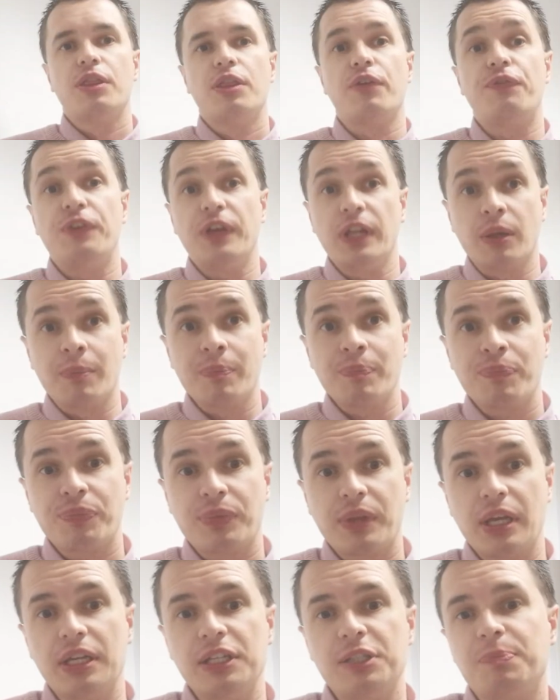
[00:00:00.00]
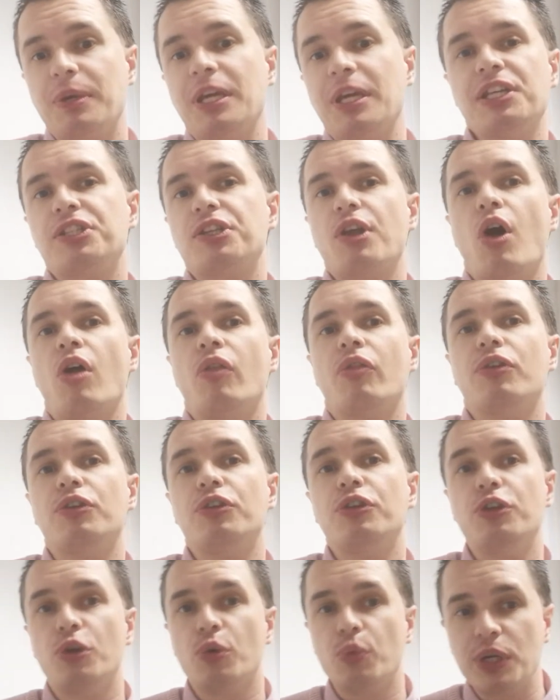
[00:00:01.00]
The film is based on the
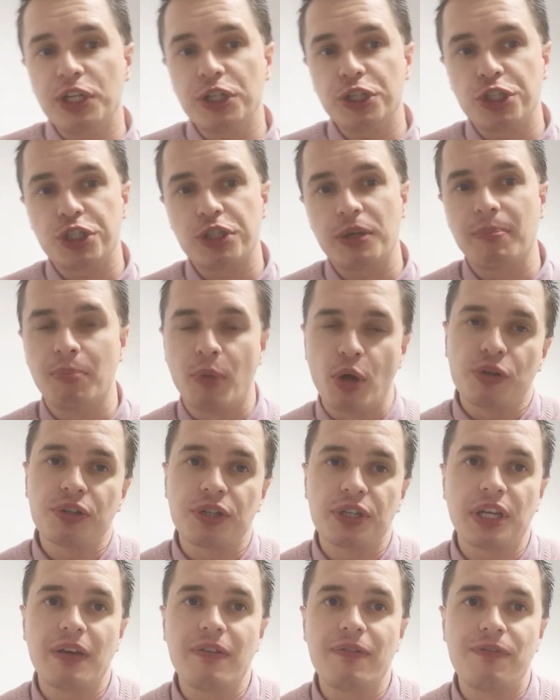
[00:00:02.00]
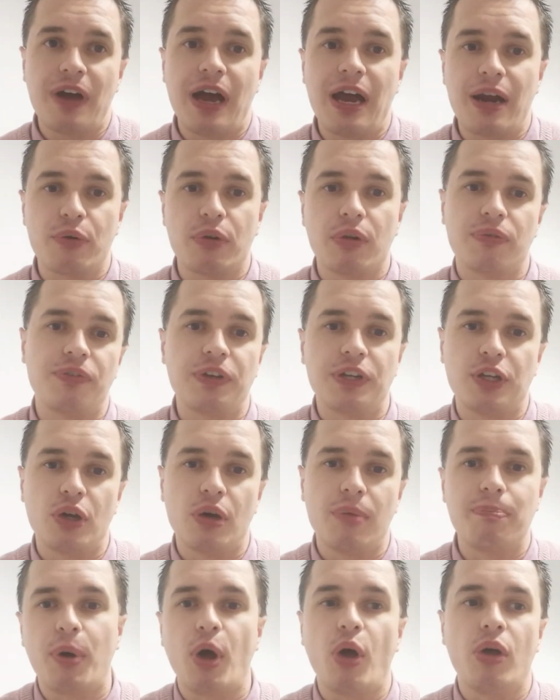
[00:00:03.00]
newish modern day viral
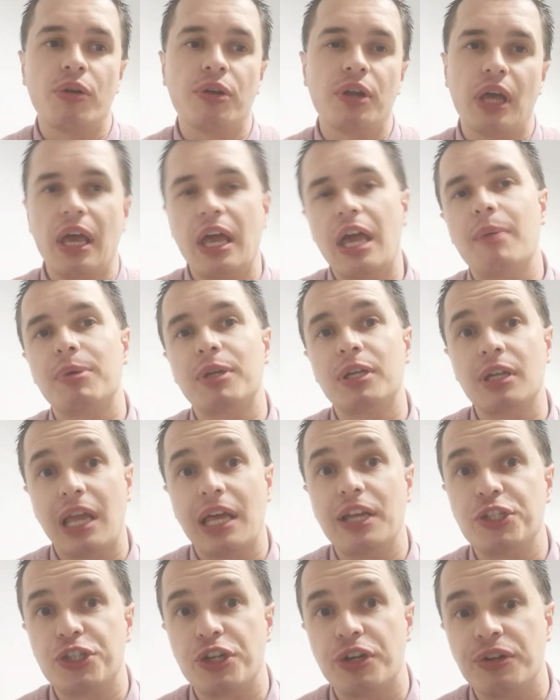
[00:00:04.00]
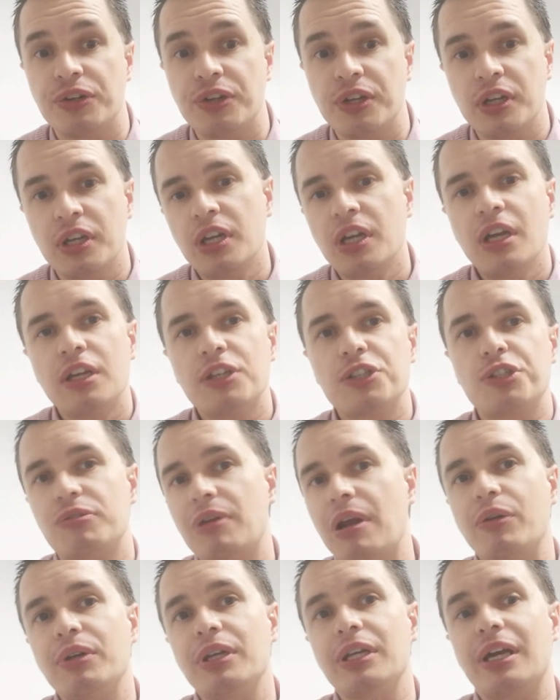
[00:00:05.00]
video born urban legend
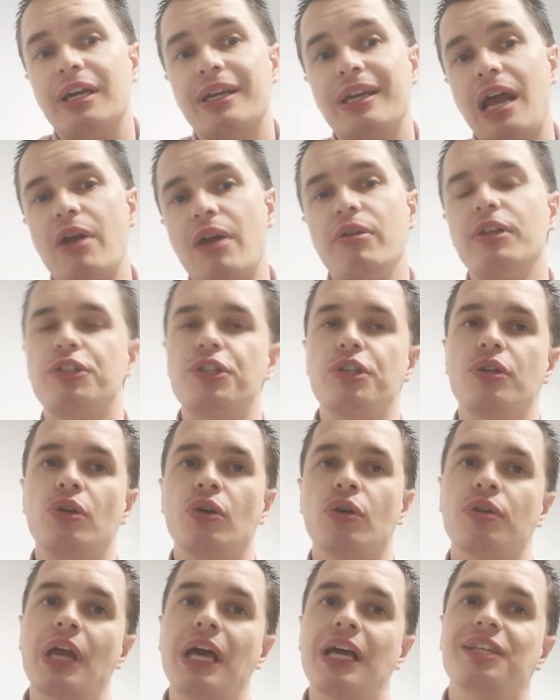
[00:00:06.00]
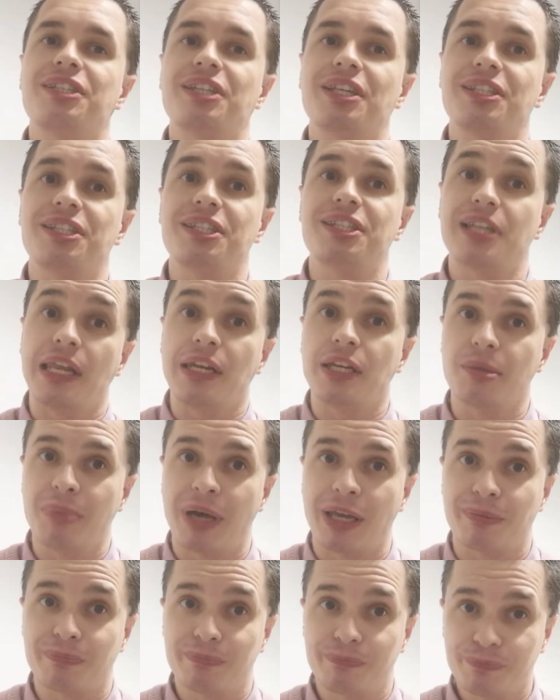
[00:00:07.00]
surrounding a character known as
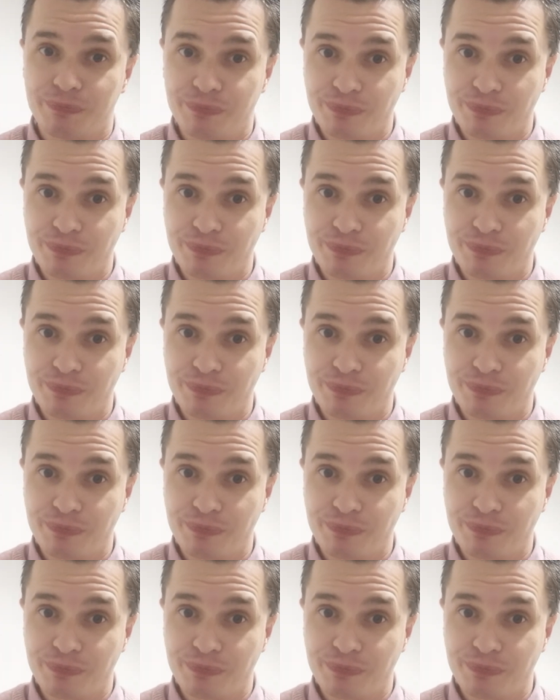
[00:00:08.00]
Slenderman.